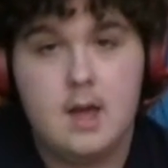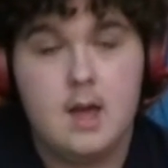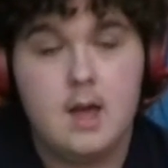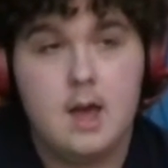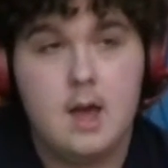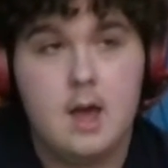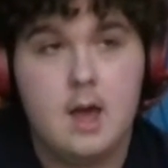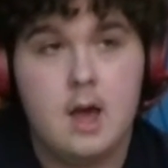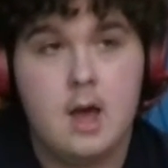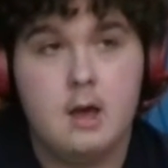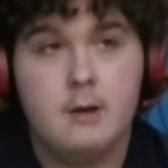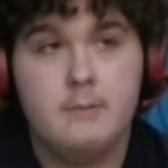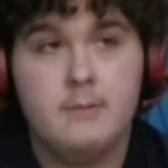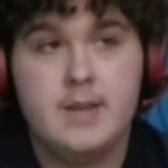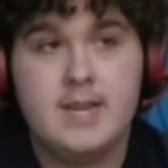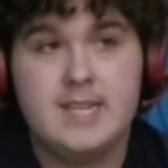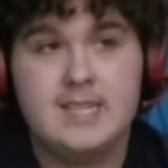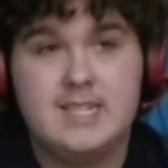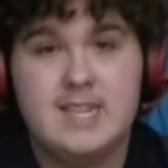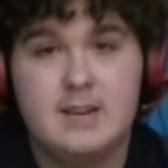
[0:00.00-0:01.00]

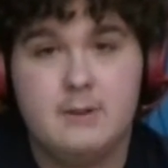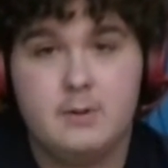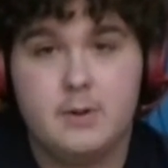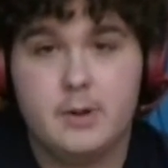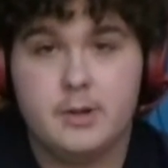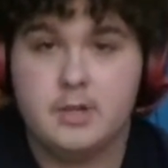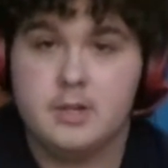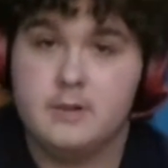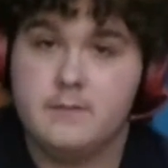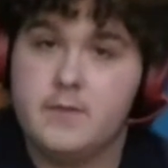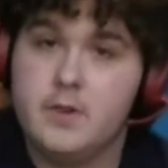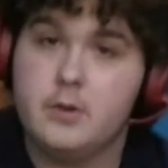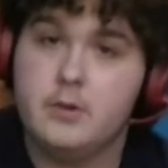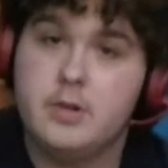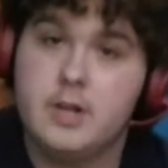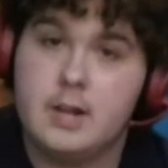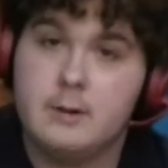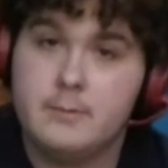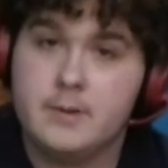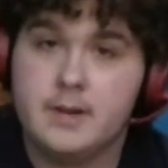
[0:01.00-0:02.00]
Instead of going to the future
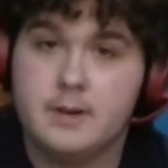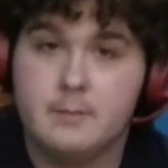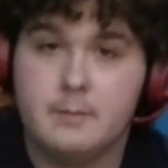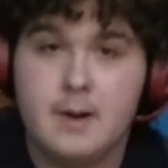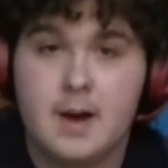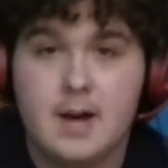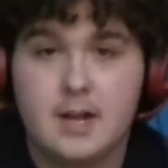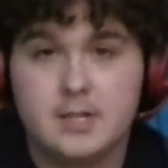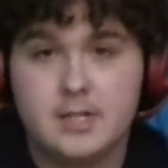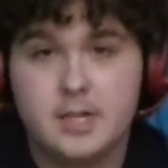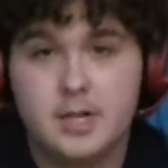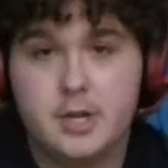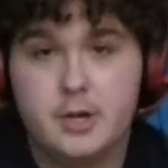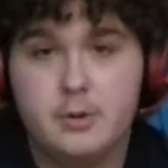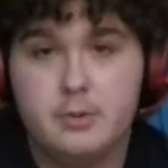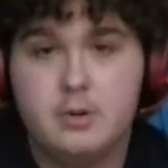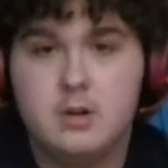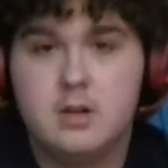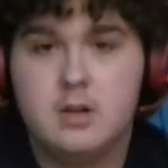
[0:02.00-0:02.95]
like we did in Part 2,